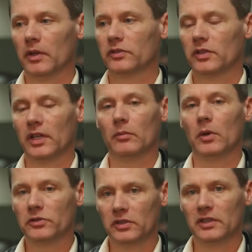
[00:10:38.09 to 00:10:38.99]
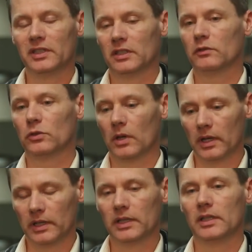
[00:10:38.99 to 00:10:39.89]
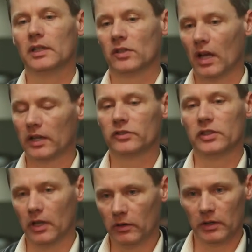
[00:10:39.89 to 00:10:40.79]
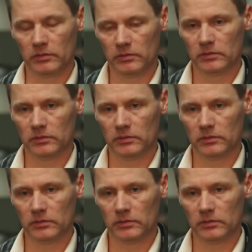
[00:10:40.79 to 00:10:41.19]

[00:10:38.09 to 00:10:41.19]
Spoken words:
they'll say the most addictive drug is oxycodone.